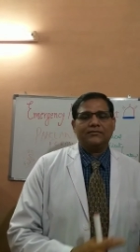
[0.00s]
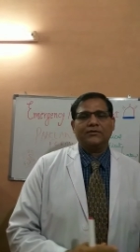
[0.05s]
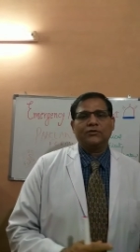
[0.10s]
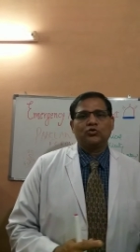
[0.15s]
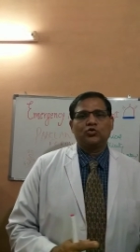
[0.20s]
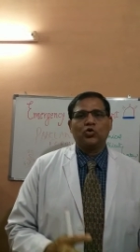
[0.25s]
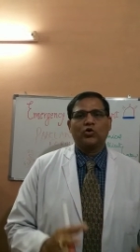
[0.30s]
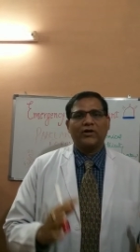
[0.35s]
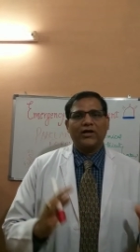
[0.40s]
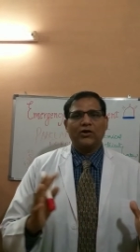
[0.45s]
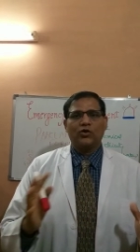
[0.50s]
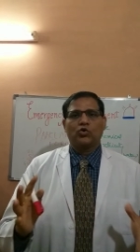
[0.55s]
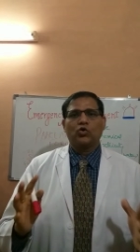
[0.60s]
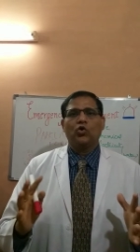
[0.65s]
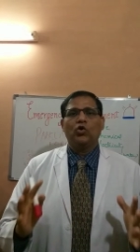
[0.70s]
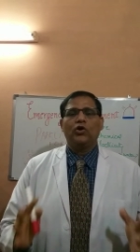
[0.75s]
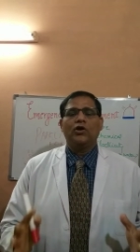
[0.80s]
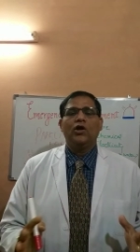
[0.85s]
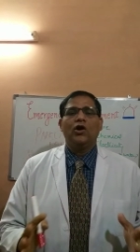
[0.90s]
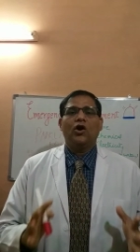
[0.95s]
to
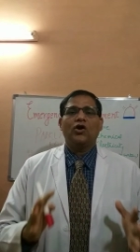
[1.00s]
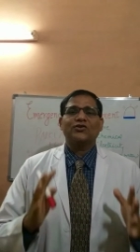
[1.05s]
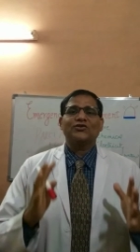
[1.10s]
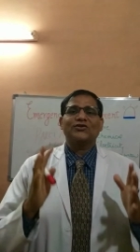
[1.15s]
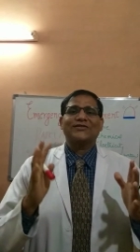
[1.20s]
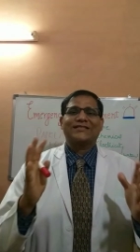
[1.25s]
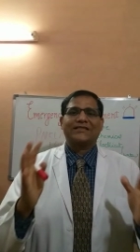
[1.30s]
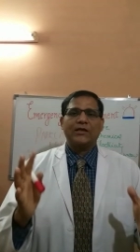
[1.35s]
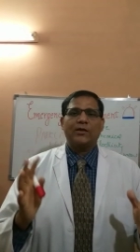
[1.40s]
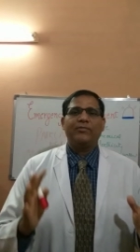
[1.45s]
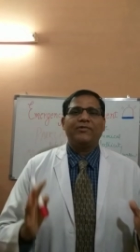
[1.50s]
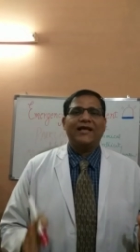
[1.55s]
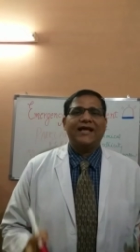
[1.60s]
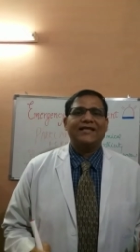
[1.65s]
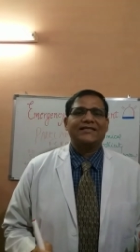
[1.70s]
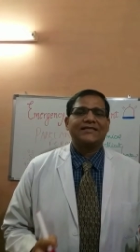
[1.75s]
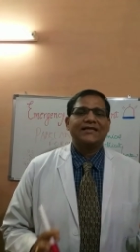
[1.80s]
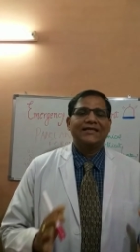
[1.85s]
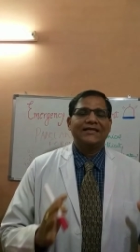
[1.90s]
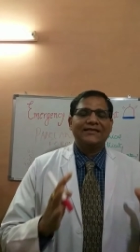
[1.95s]
control or to
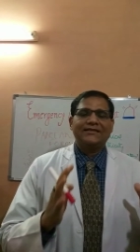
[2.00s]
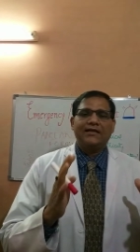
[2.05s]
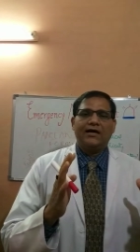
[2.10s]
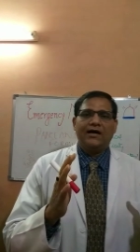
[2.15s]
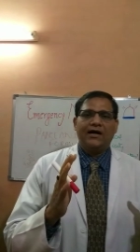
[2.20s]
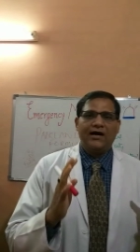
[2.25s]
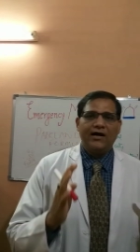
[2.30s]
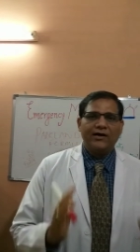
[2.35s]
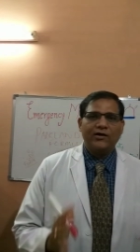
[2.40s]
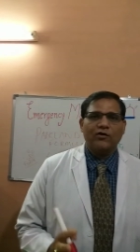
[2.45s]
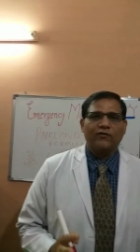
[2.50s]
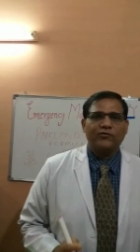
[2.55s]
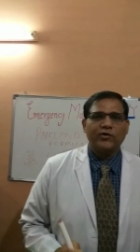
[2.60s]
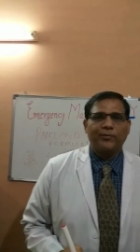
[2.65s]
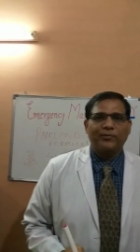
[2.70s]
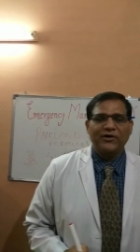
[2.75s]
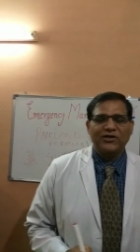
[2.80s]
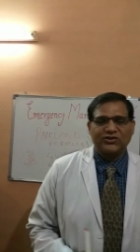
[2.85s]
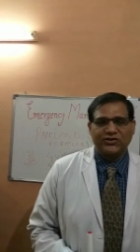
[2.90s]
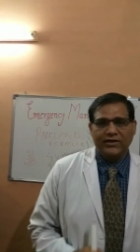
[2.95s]
stabilize the heart of the
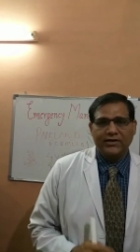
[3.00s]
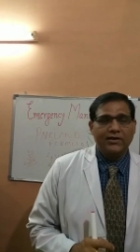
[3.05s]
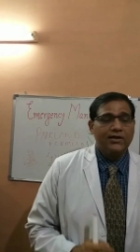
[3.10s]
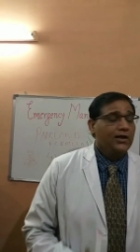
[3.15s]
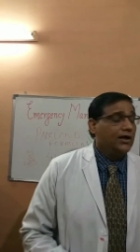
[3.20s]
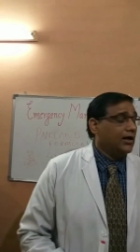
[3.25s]
patient.